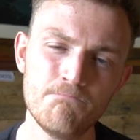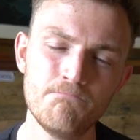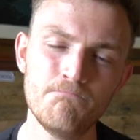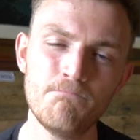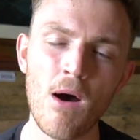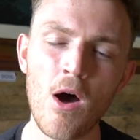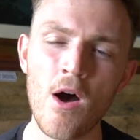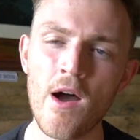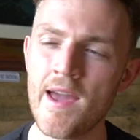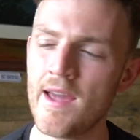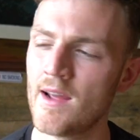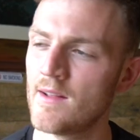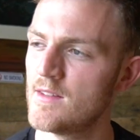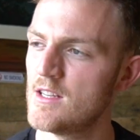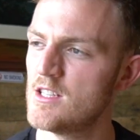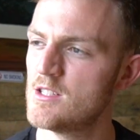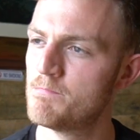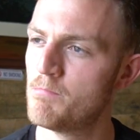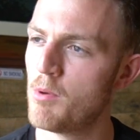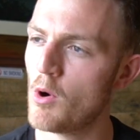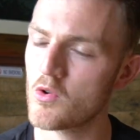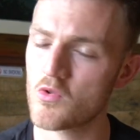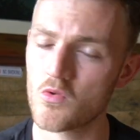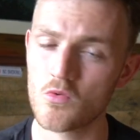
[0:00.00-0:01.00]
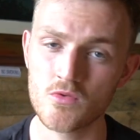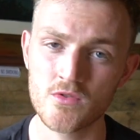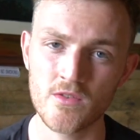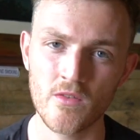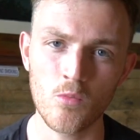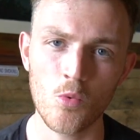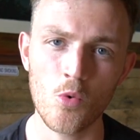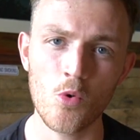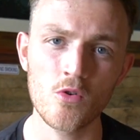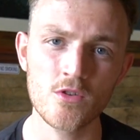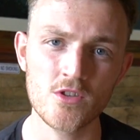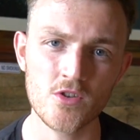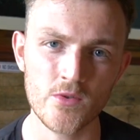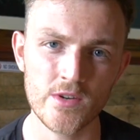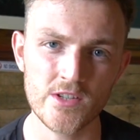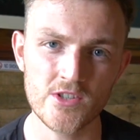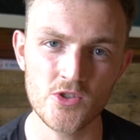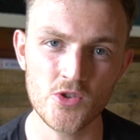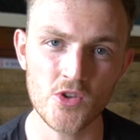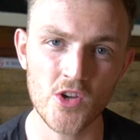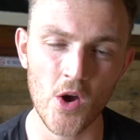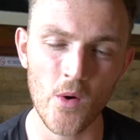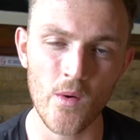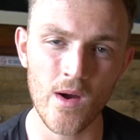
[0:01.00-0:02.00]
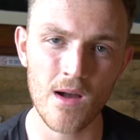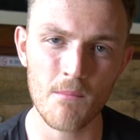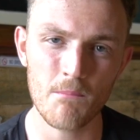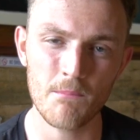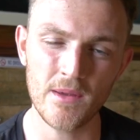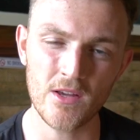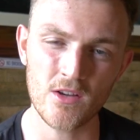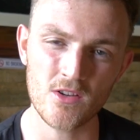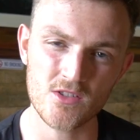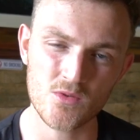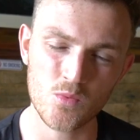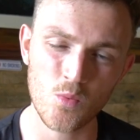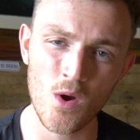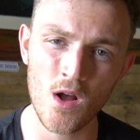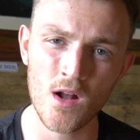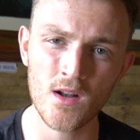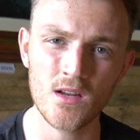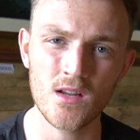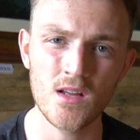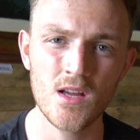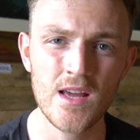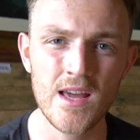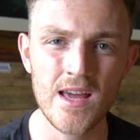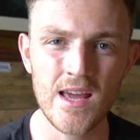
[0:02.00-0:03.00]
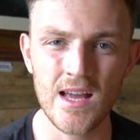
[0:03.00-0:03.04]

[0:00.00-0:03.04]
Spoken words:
buying these bottles of water as you go up, because one,